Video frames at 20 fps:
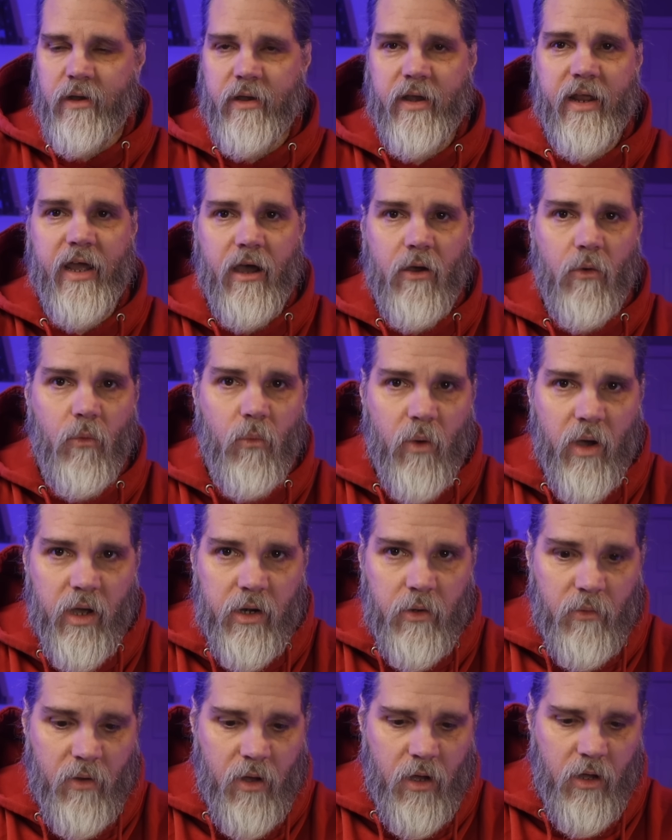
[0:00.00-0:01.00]
Now,
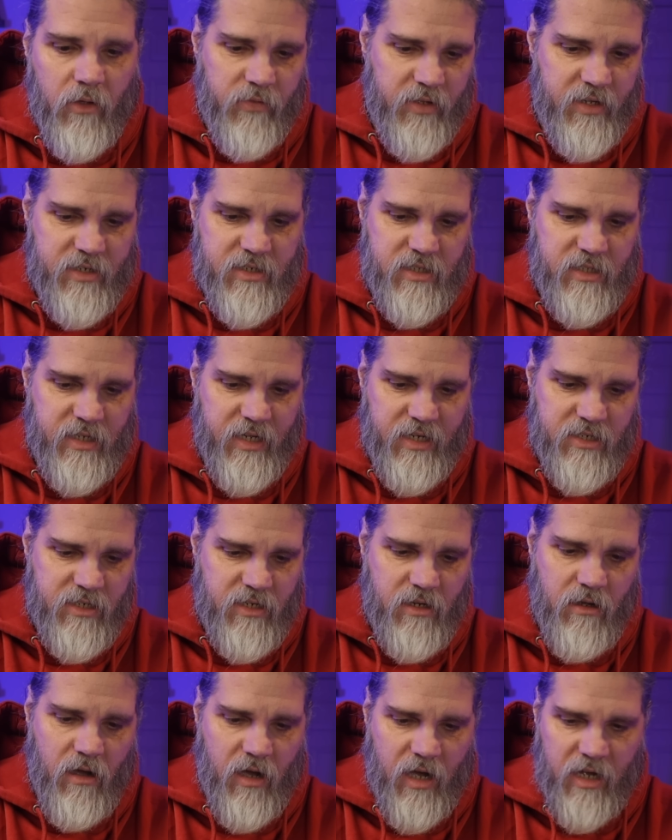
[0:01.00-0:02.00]
what do all these things
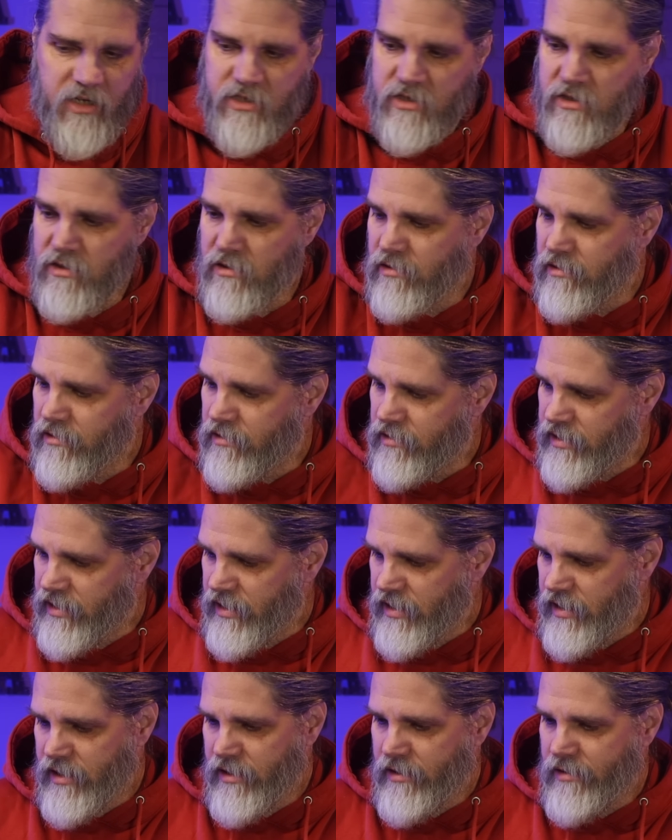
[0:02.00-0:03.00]
cost?
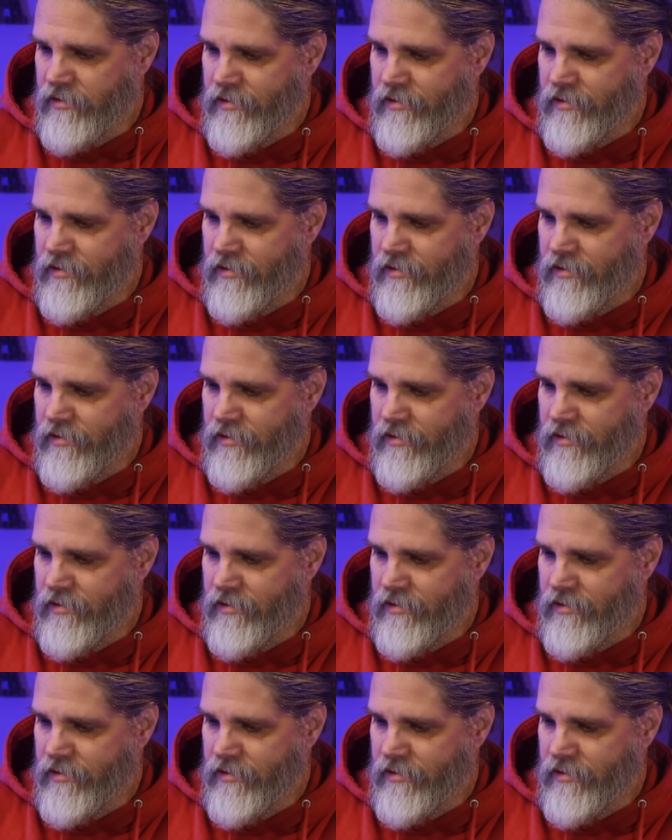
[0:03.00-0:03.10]
The